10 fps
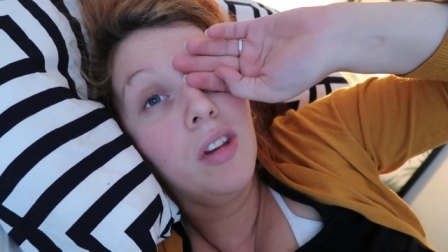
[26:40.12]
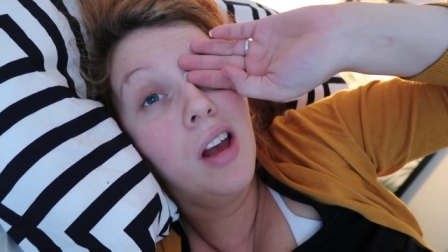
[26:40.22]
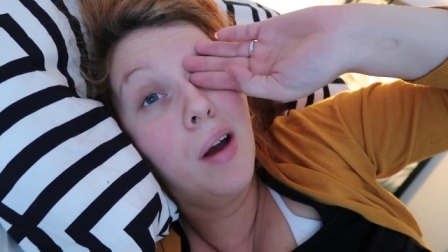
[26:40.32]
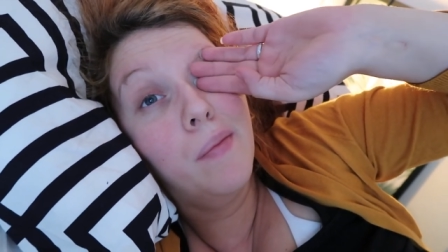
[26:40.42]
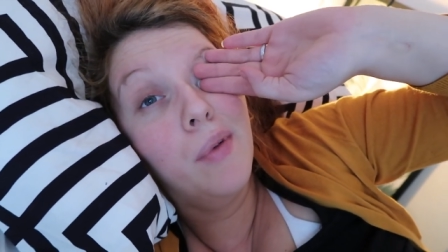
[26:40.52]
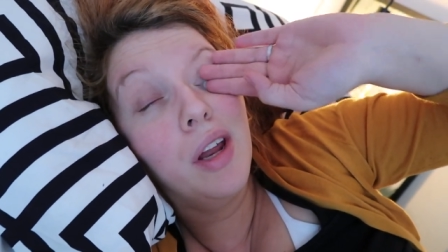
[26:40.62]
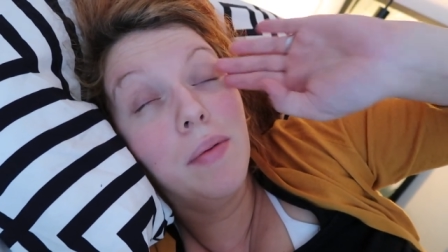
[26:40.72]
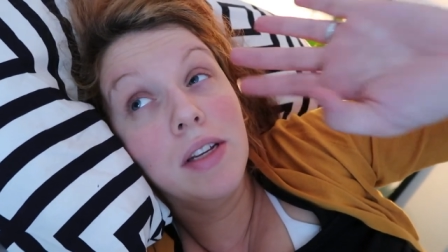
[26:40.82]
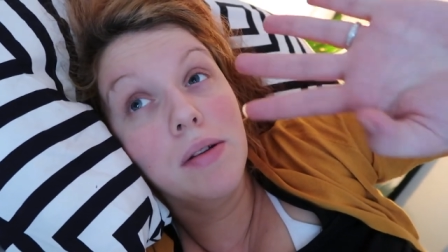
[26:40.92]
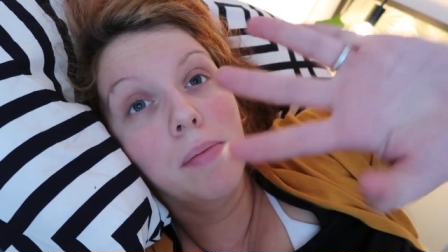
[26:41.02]
Um, we're going
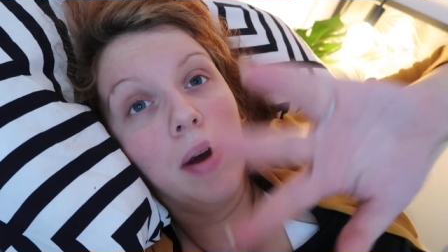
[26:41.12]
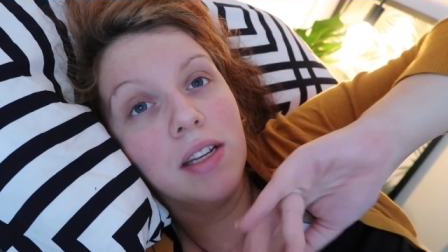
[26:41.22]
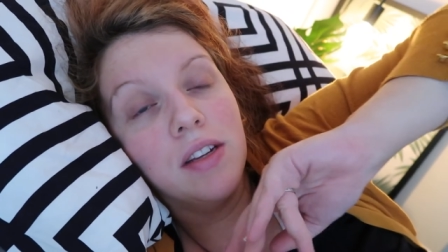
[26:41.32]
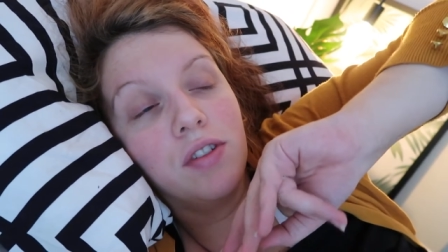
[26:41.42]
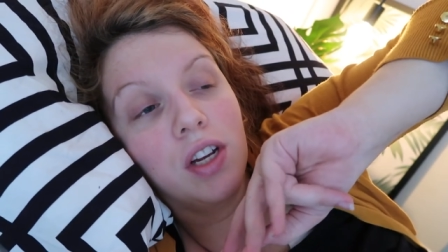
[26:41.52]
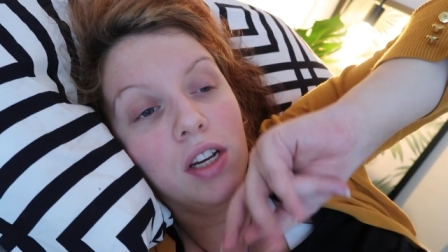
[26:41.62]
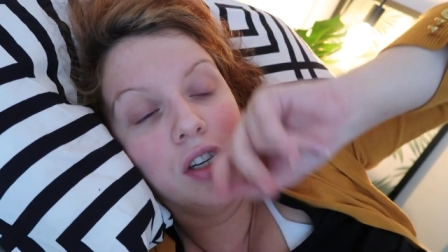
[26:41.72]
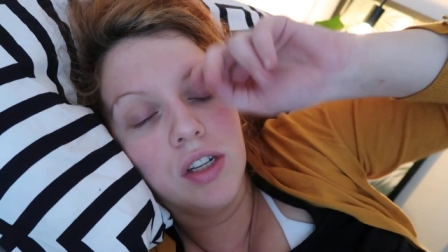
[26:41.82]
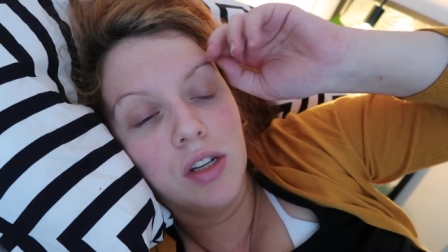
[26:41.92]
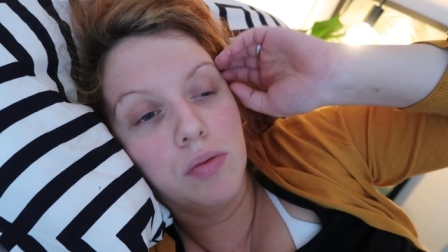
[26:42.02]
to make some massive
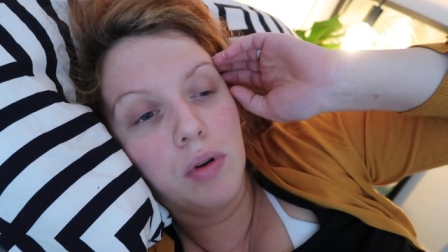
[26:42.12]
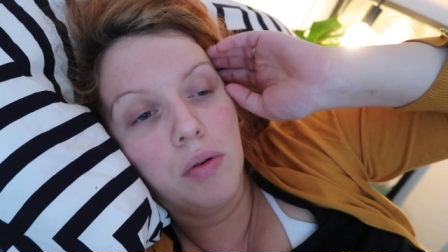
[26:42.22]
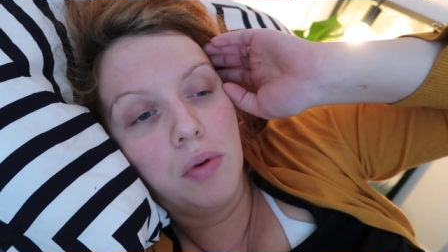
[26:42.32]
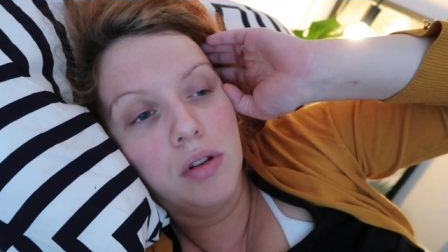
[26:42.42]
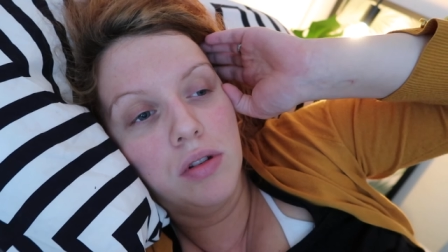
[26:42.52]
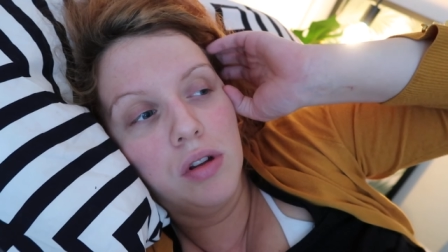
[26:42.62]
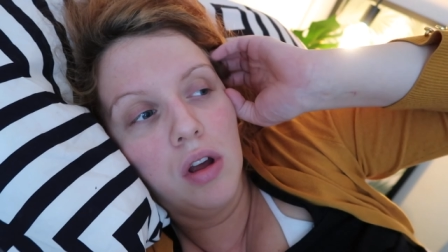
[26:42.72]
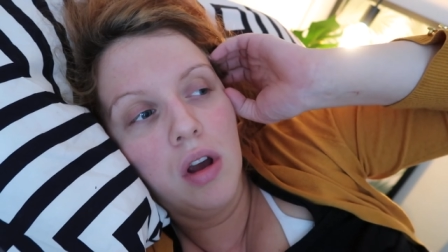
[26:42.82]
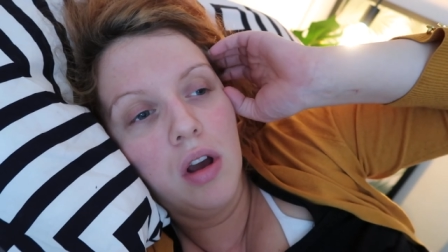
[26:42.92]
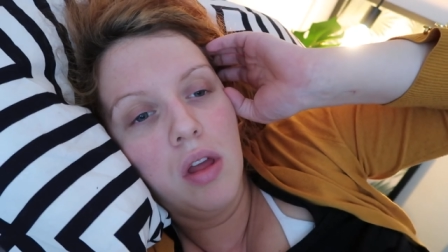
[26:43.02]
changes as well once
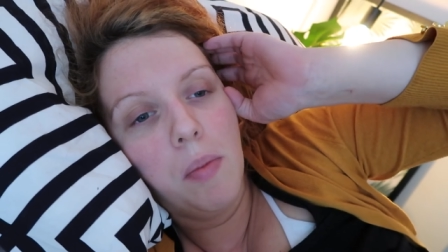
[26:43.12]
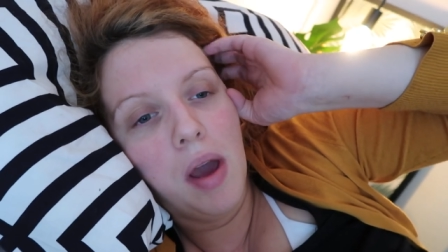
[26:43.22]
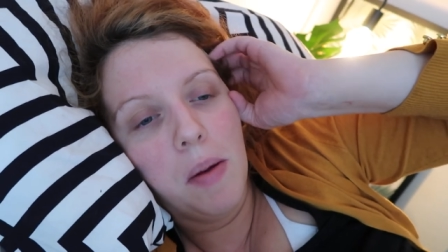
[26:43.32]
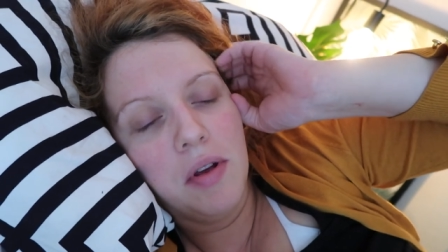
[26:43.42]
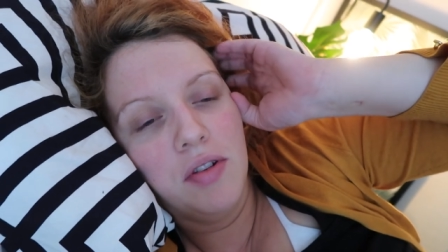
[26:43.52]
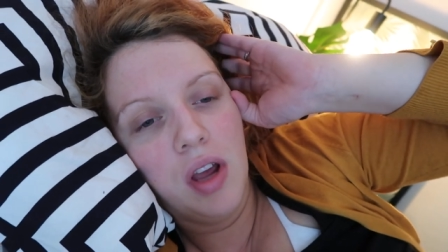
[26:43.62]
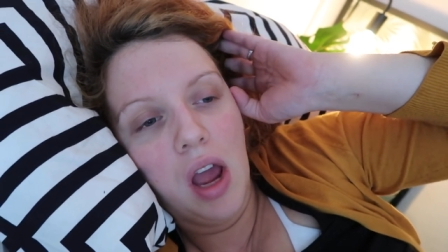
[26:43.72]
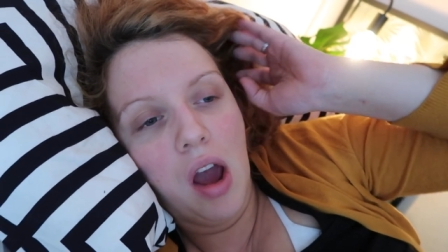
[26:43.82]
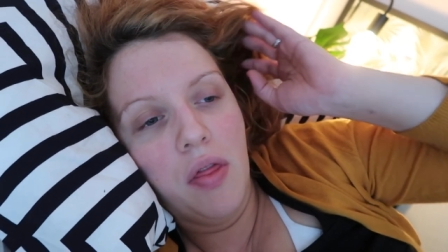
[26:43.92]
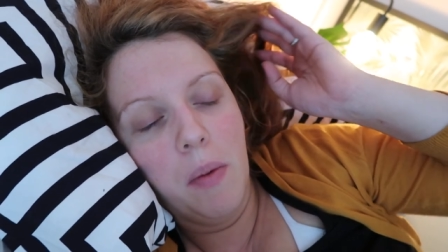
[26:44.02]
the baby's
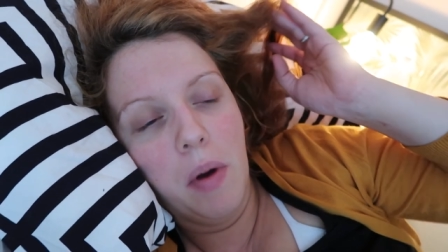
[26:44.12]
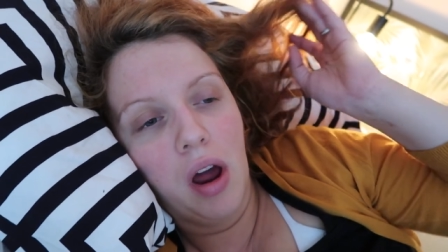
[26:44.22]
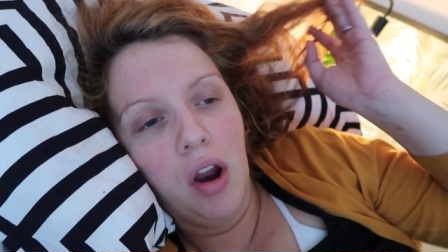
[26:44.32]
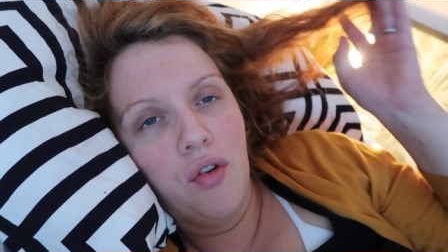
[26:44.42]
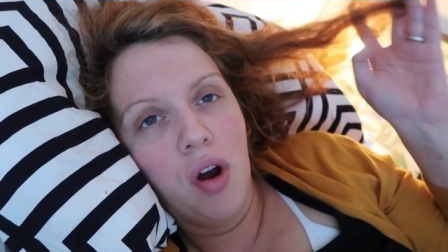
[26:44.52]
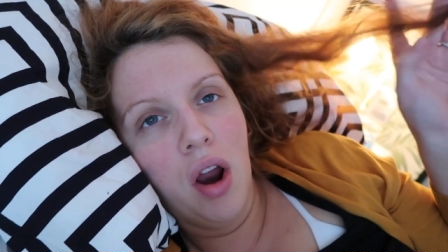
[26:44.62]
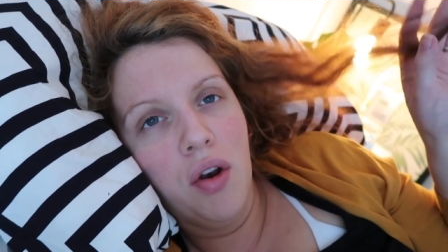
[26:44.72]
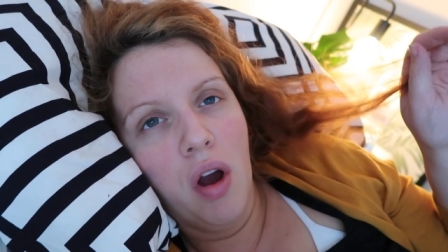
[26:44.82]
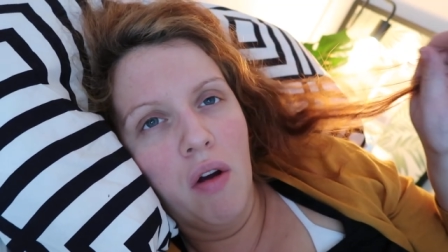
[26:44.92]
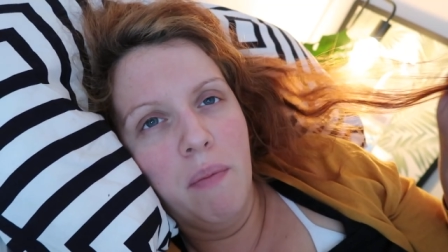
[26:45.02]
here. I think we're going to try
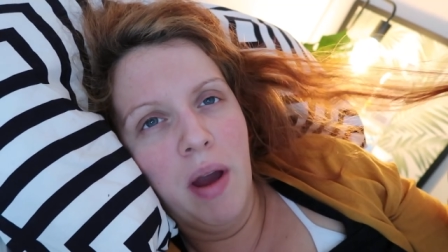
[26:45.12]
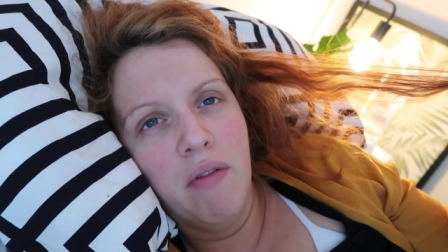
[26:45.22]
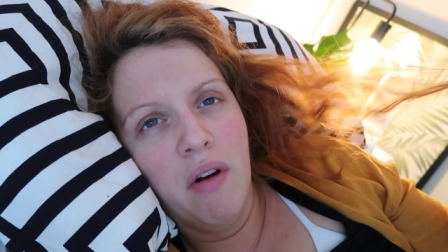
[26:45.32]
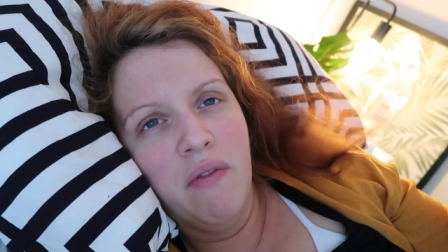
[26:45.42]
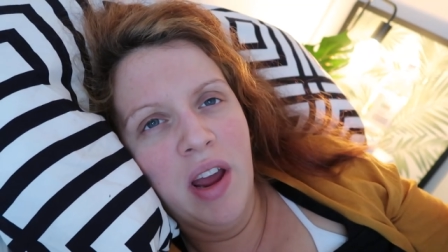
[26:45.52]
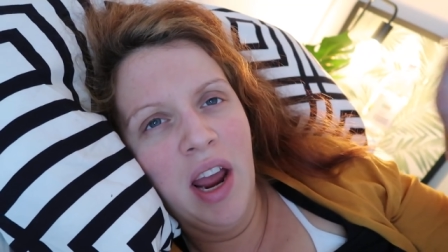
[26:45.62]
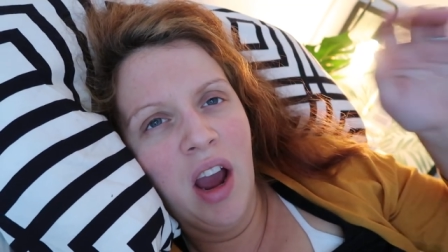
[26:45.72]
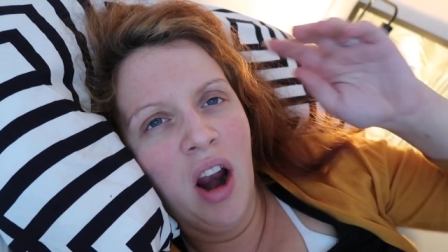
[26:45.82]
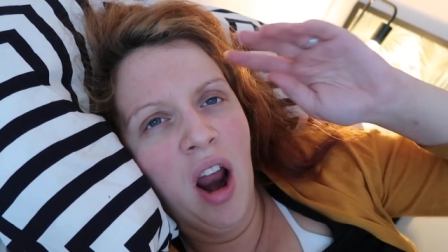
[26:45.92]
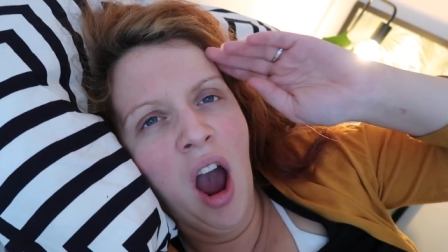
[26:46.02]
and do a bit of a
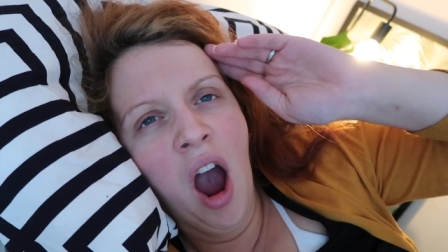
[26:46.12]
vegan